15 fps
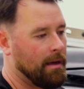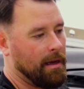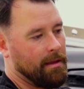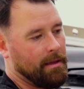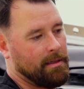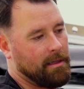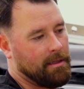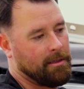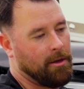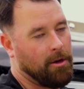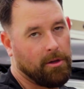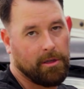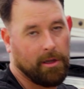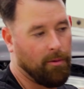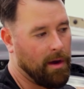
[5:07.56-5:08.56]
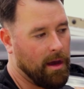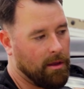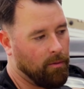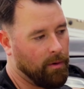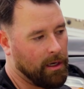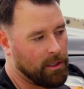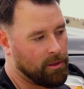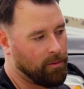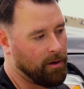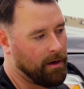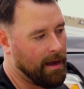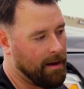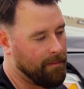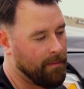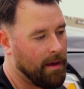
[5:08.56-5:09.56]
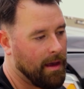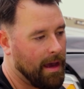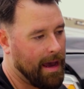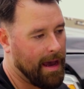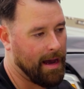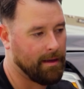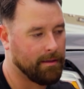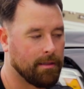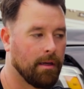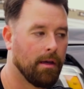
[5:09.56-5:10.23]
and this is usually where the winch would house.